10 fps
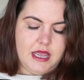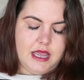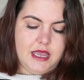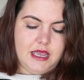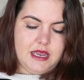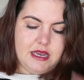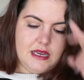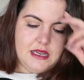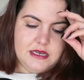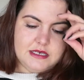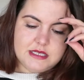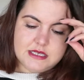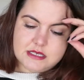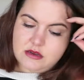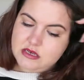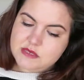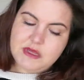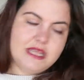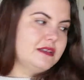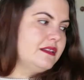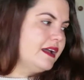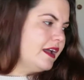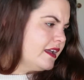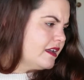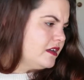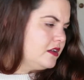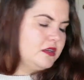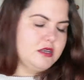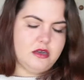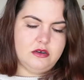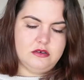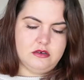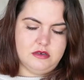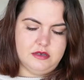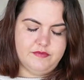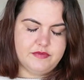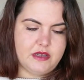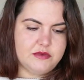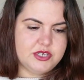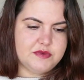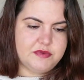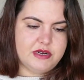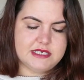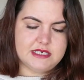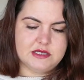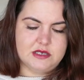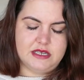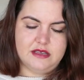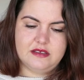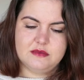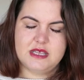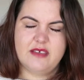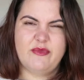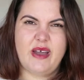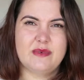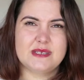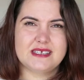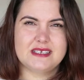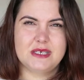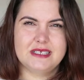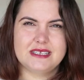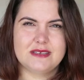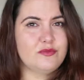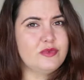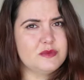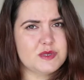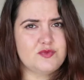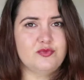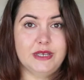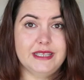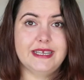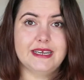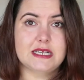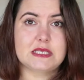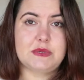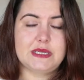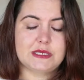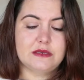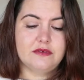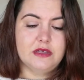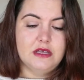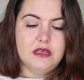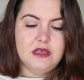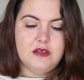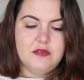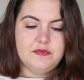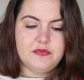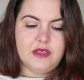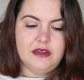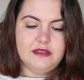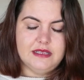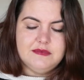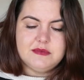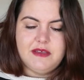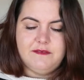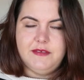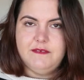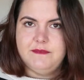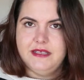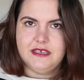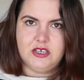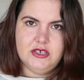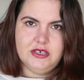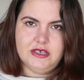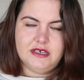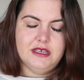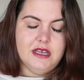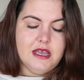And this cost me like, oh, I wish there were price stickers on here. I think it was like $5 or $6. It was really inexpensive, and it leaves my feet feeling good.